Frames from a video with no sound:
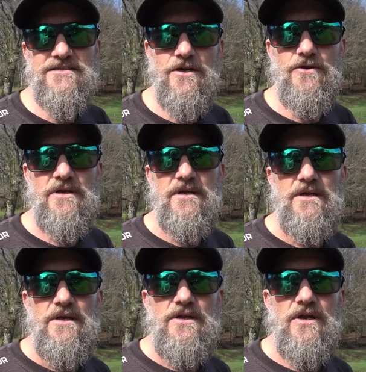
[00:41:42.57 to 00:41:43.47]
So, you
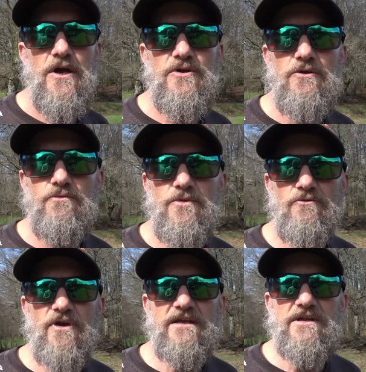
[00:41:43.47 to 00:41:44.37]

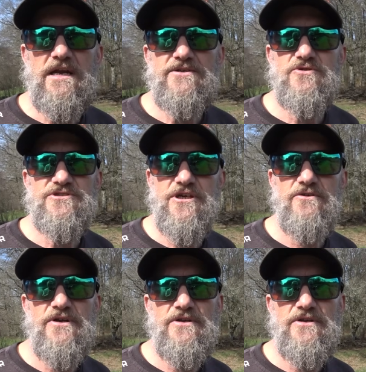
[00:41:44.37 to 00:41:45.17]
read the literature,